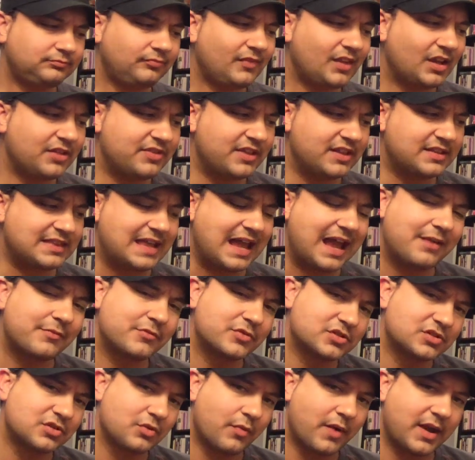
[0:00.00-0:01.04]
that that
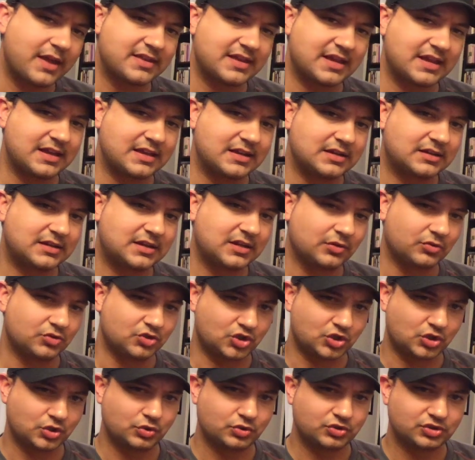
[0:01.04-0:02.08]
was the way they killed
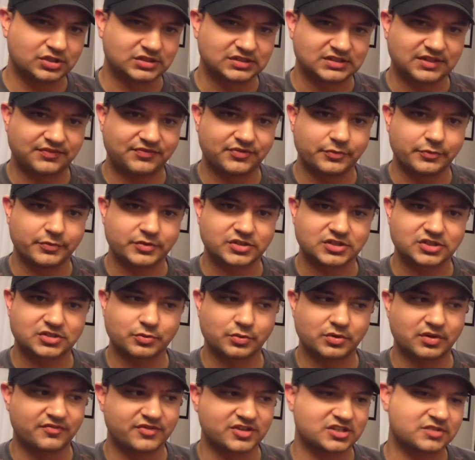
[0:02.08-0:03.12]
Jews, as if it was
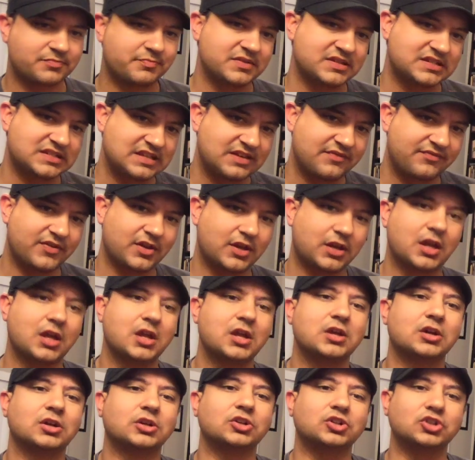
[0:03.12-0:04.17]
sort of a specific
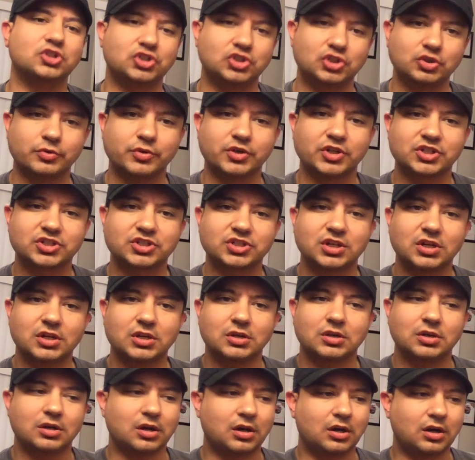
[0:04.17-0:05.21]
Jewish
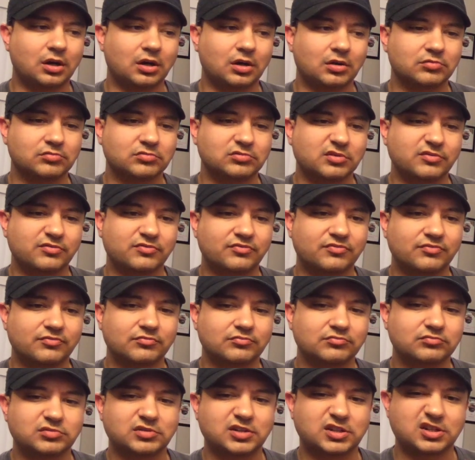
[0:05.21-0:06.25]

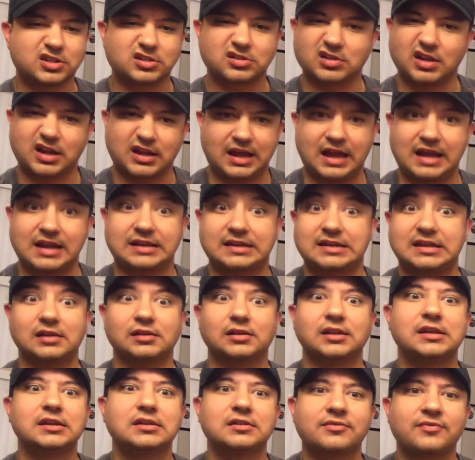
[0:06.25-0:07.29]
kind of
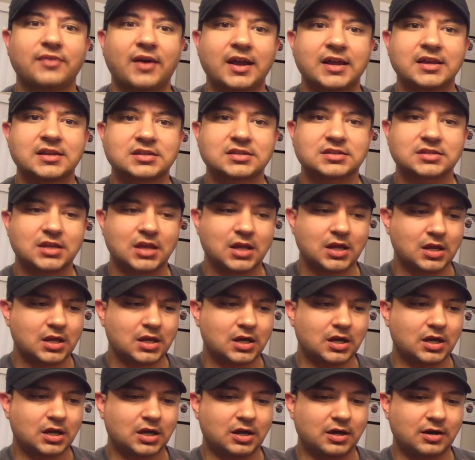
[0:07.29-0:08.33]
killing device?
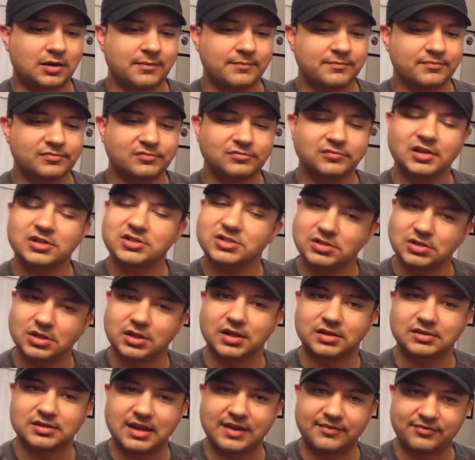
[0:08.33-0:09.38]
Let's look
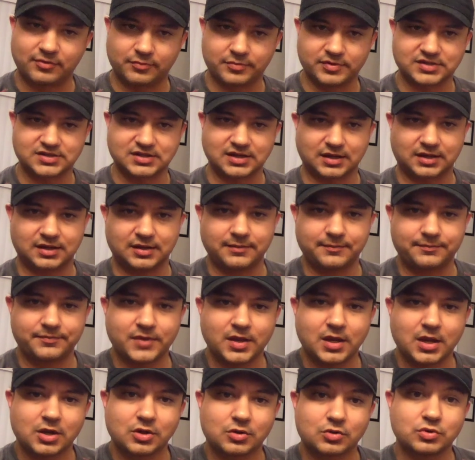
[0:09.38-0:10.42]
at that for a second.
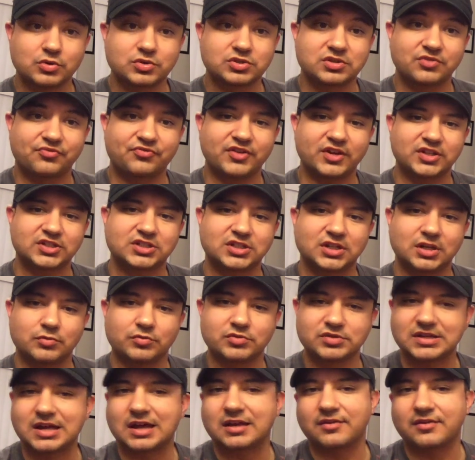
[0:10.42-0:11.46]
Crucifixion
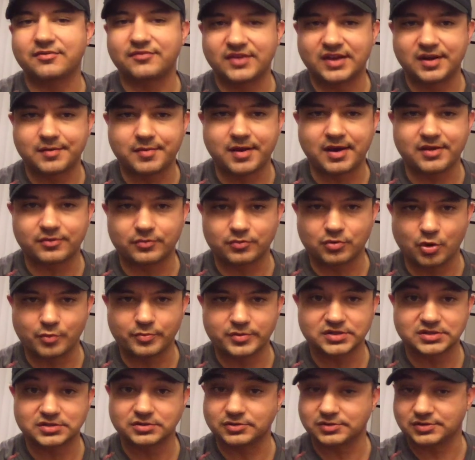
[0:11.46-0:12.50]
was not invented by the
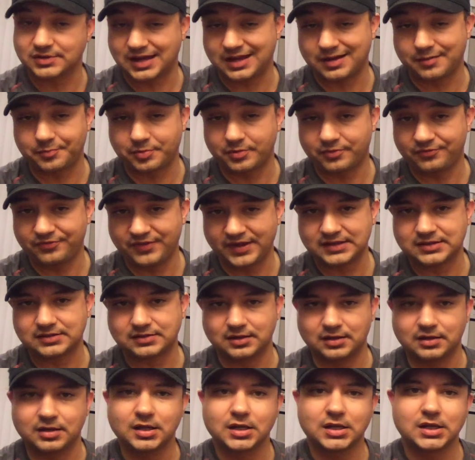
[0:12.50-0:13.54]
Romans. It was kind of
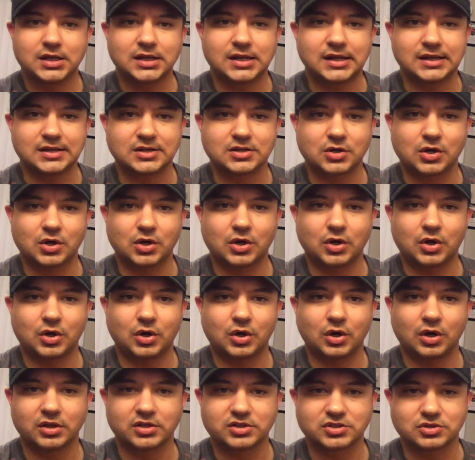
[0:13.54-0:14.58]
perfected in
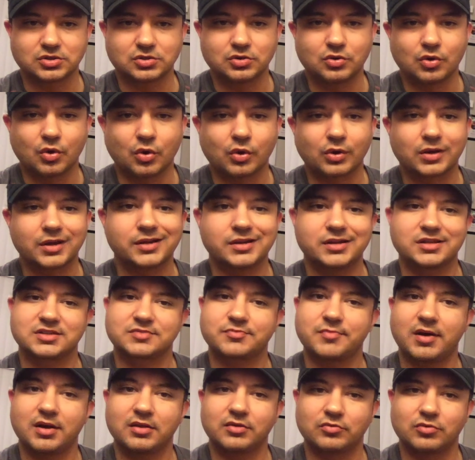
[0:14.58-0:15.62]
all its goriness
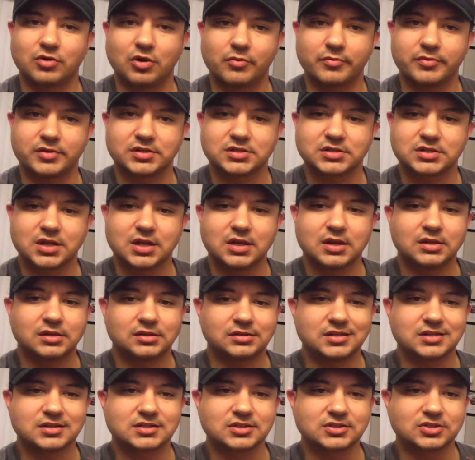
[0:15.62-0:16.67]
by the Romans.
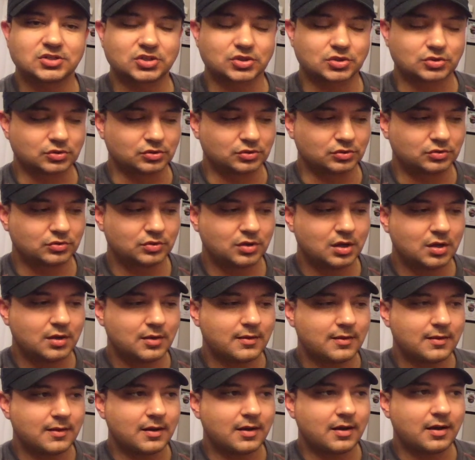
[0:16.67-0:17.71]
This is true.
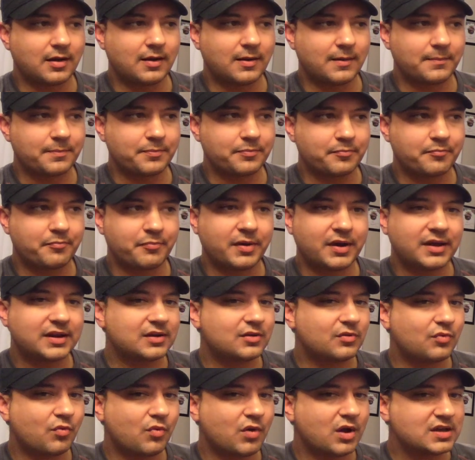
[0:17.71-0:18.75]
But it
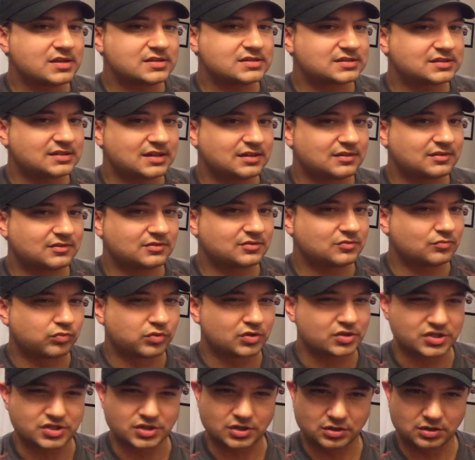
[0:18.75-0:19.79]
wasn't
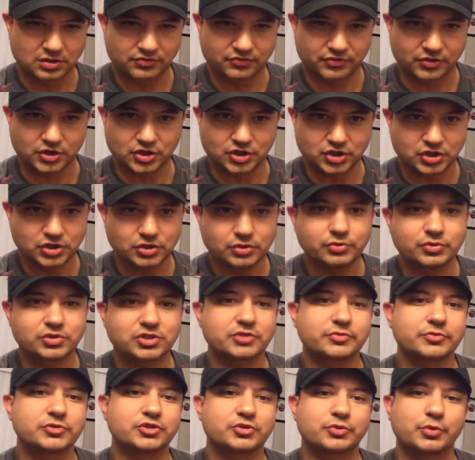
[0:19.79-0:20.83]
reserved for Jews.
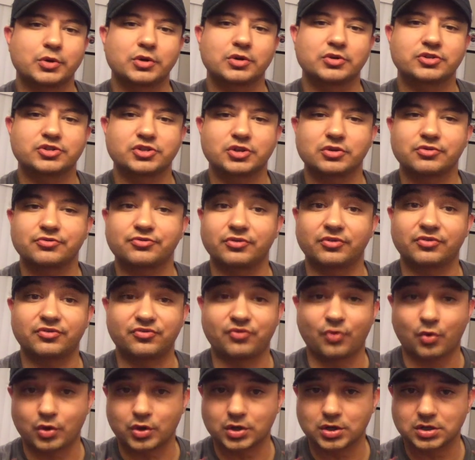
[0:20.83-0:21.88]
It was reserved for
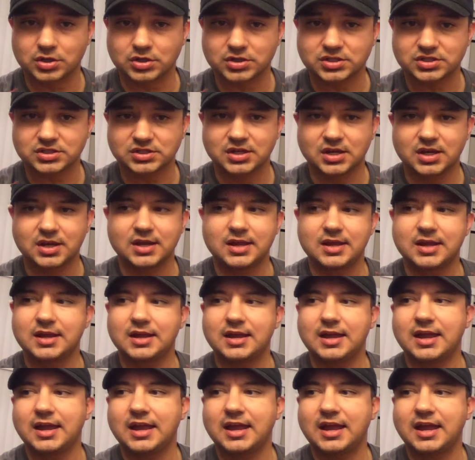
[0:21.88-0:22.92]
foreigners.
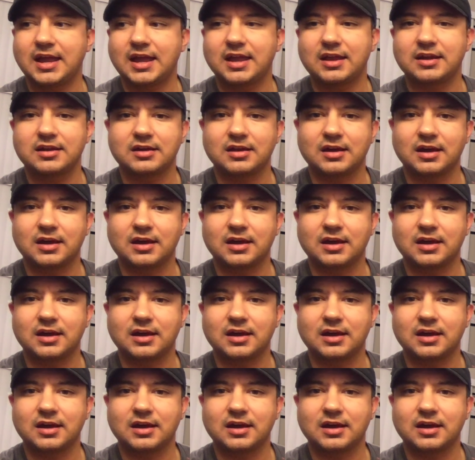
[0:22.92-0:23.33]
And